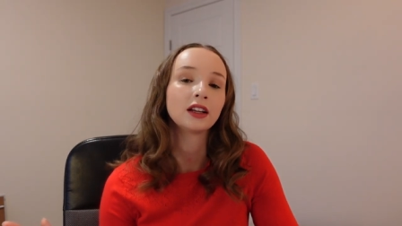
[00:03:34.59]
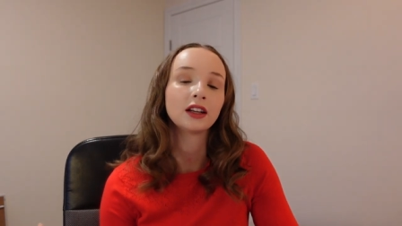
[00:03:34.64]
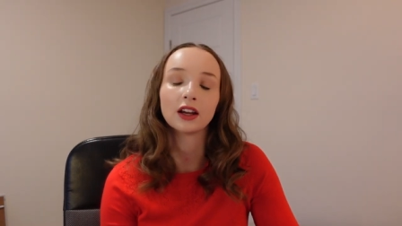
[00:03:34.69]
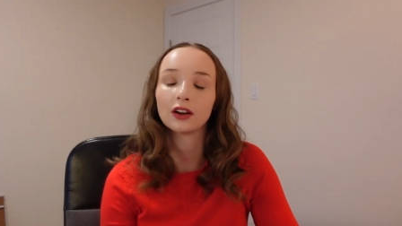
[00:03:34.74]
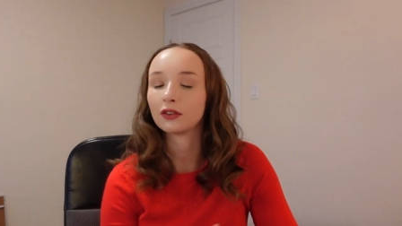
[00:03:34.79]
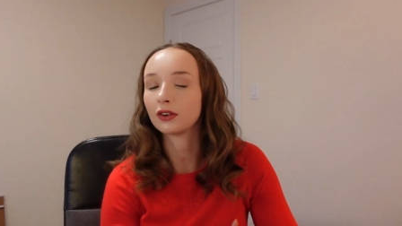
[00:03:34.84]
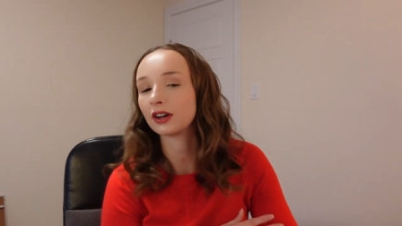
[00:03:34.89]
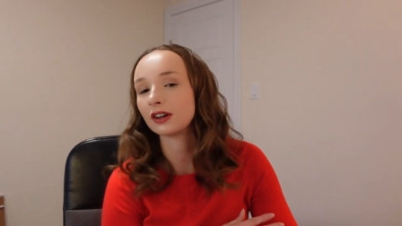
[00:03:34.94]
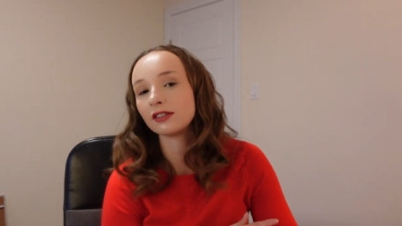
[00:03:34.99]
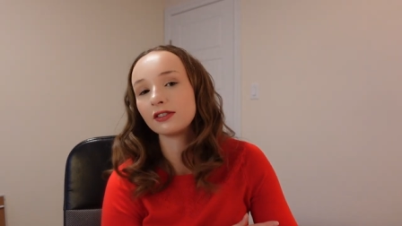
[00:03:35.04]

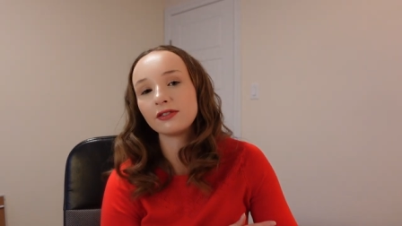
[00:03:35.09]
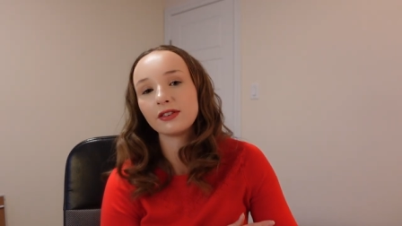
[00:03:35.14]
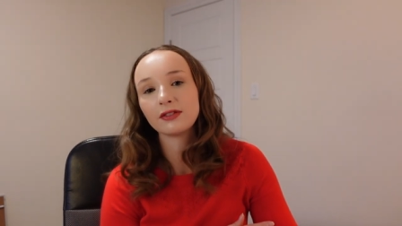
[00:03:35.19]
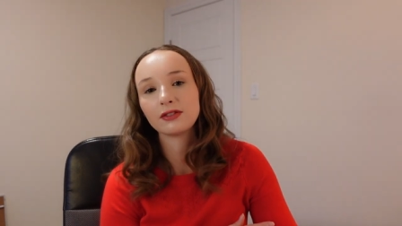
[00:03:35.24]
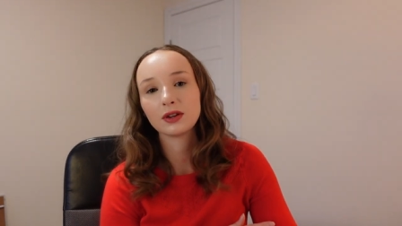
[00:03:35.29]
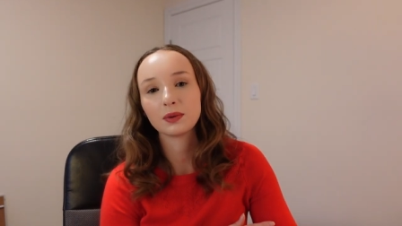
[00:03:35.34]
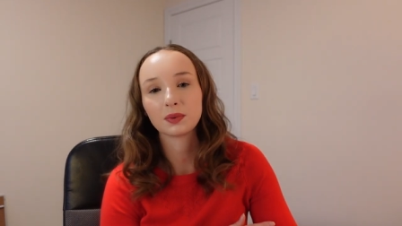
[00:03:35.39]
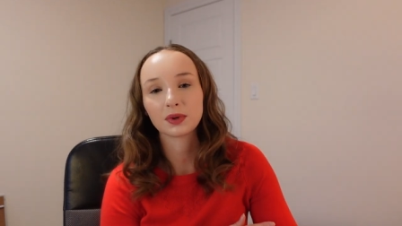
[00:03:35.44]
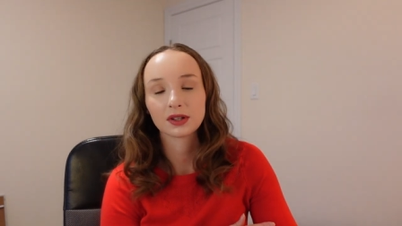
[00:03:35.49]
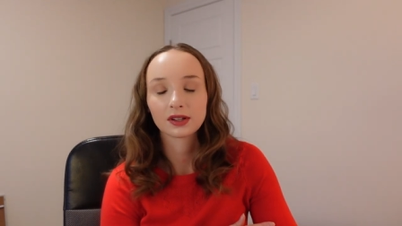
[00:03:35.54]
Get rid of
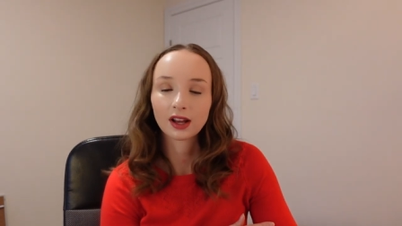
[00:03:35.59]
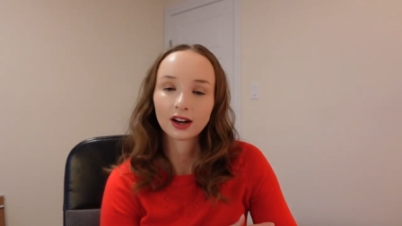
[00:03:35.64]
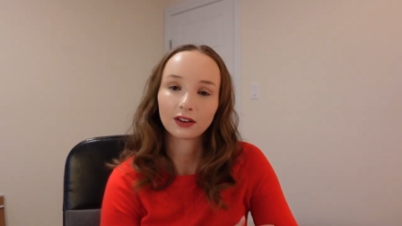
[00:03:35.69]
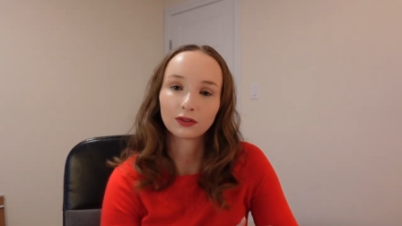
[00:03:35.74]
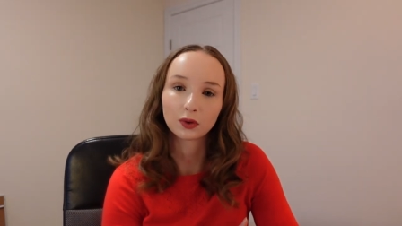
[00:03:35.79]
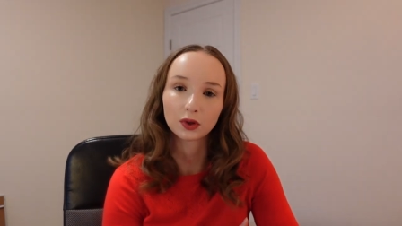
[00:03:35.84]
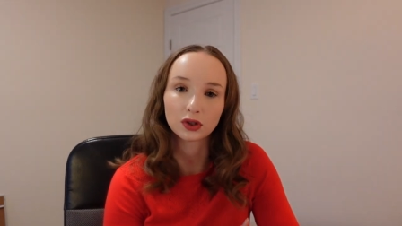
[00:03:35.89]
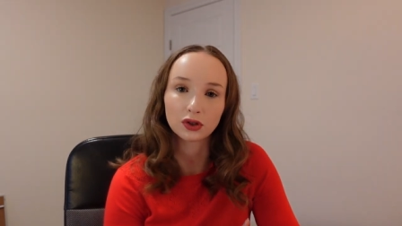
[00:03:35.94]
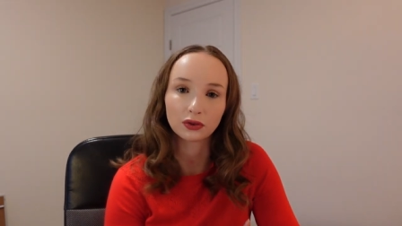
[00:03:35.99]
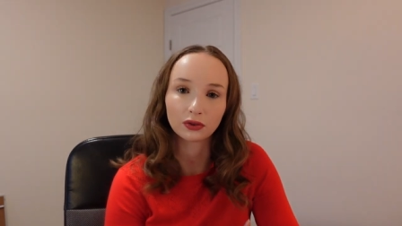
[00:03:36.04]
50%
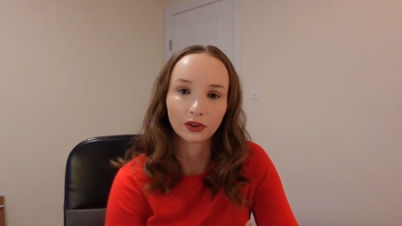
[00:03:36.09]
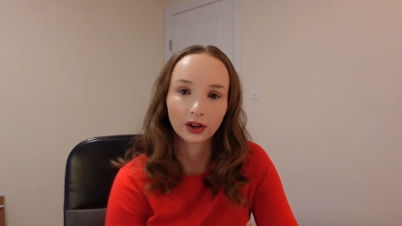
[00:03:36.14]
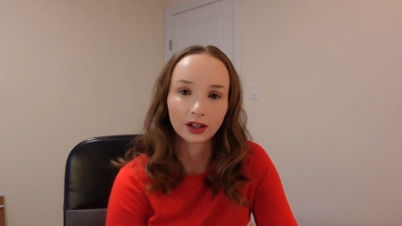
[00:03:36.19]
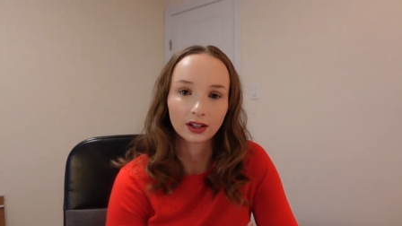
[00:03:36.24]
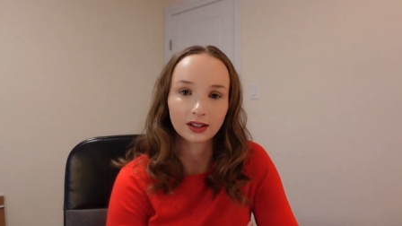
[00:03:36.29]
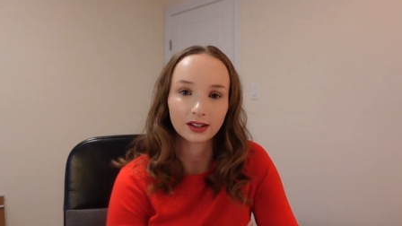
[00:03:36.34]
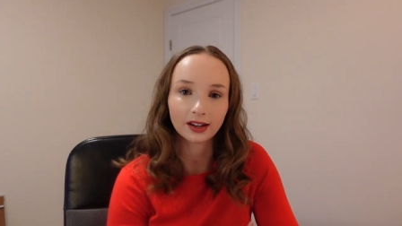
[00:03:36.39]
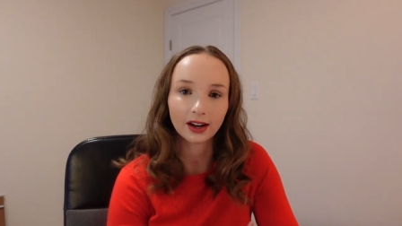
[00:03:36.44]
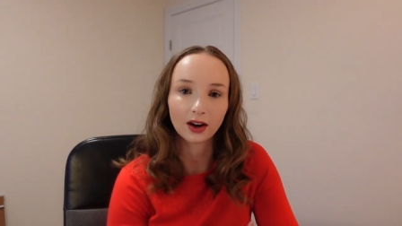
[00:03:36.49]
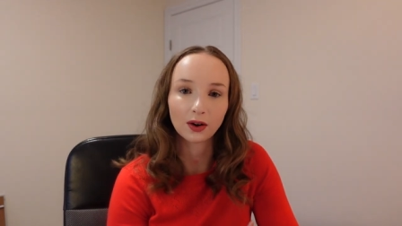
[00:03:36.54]
of what you've
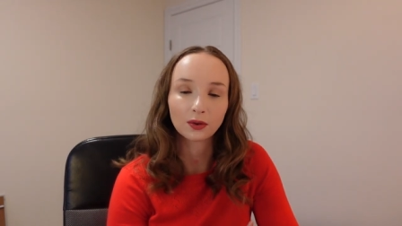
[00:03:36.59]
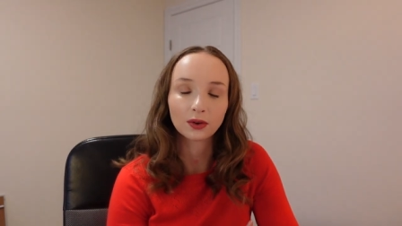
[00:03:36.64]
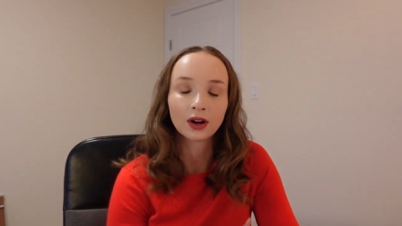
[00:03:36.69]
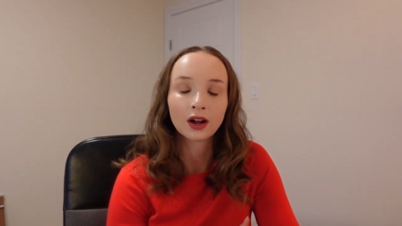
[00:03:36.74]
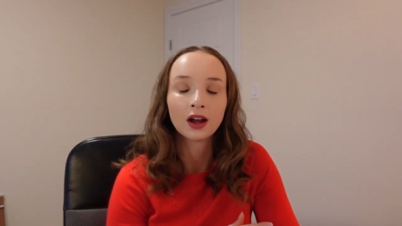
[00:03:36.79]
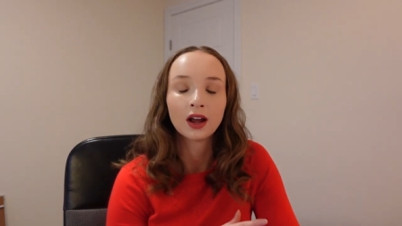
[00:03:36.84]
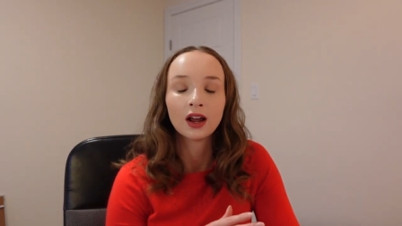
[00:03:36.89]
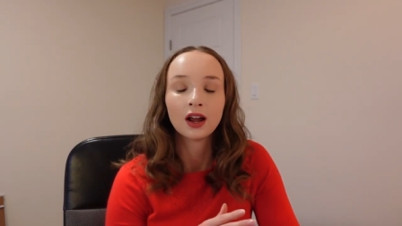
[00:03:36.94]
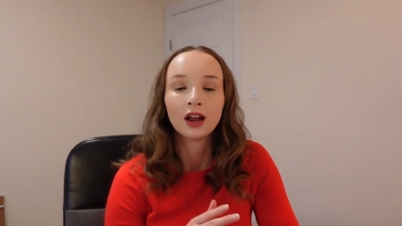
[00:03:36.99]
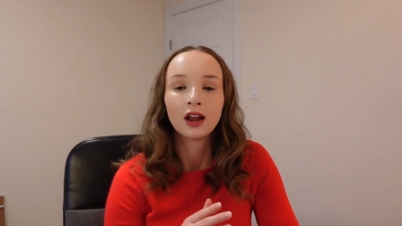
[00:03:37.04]
written down.
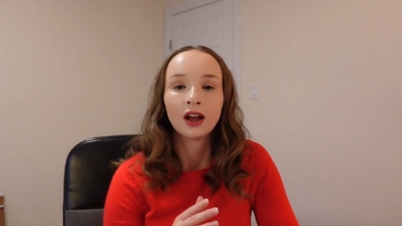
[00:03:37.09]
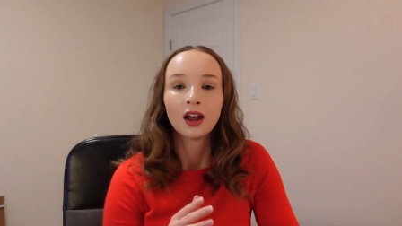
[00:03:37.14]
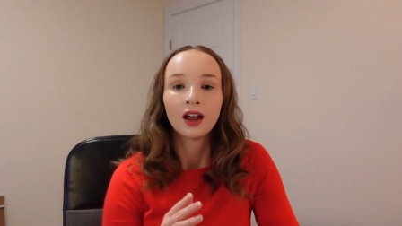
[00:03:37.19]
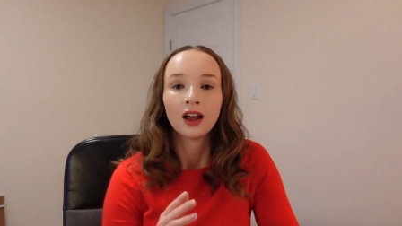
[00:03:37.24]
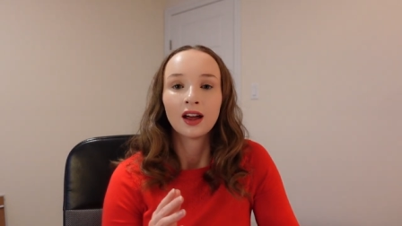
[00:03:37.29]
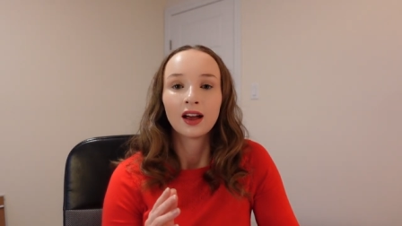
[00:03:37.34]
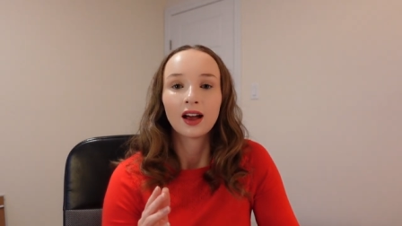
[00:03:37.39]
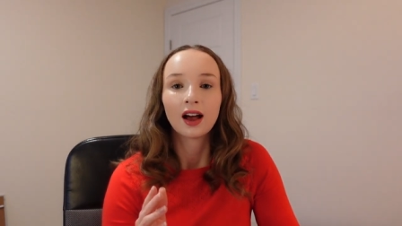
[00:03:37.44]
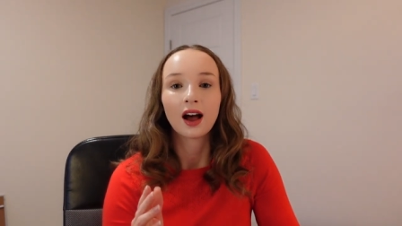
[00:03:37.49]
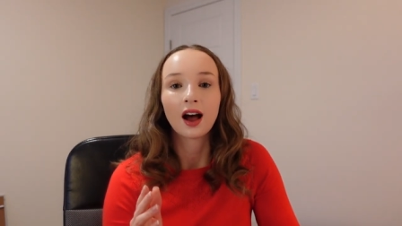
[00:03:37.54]

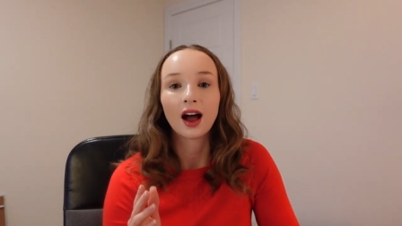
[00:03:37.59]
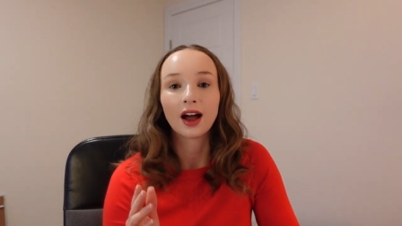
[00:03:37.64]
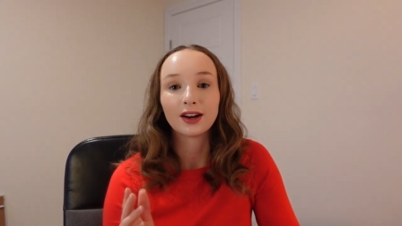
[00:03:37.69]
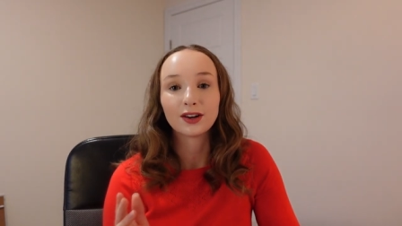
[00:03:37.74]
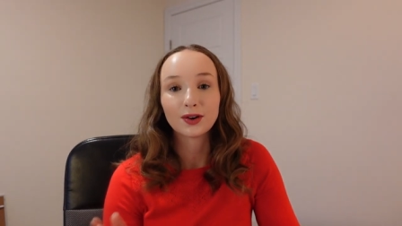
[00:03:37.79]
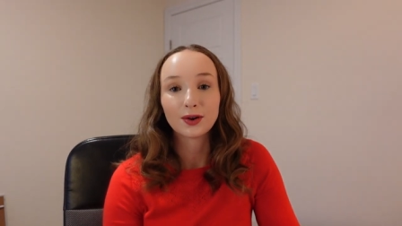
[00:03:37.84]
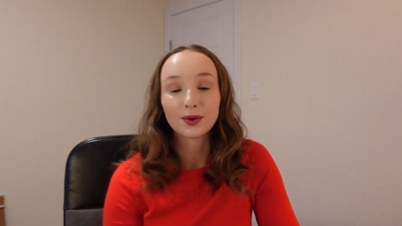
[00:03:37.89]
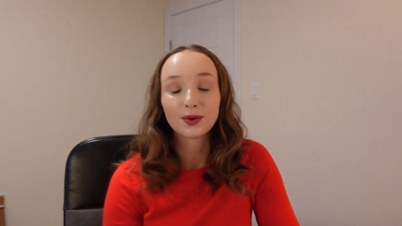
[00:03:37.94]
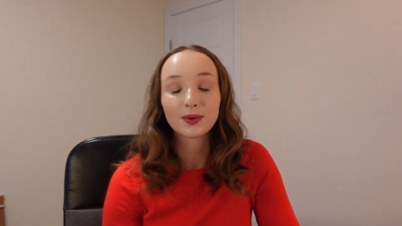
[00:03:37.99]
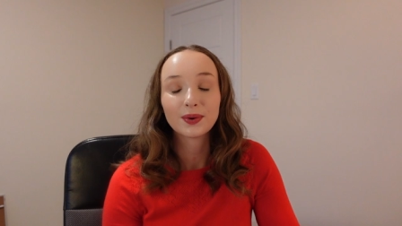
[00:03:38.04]
I
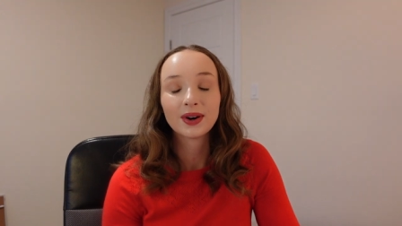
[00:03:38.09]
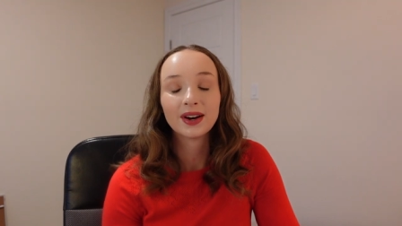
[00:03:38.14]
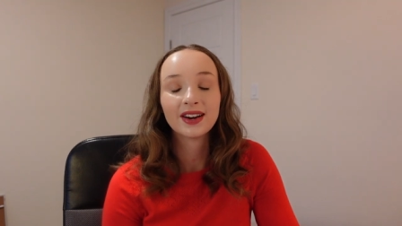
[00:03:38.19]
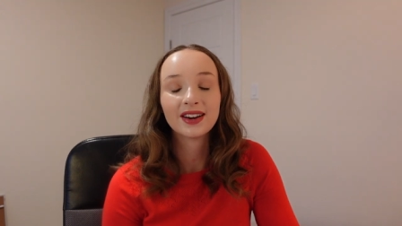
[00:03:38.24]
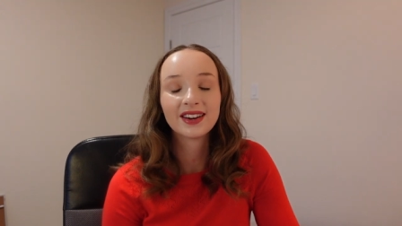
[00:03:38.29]
know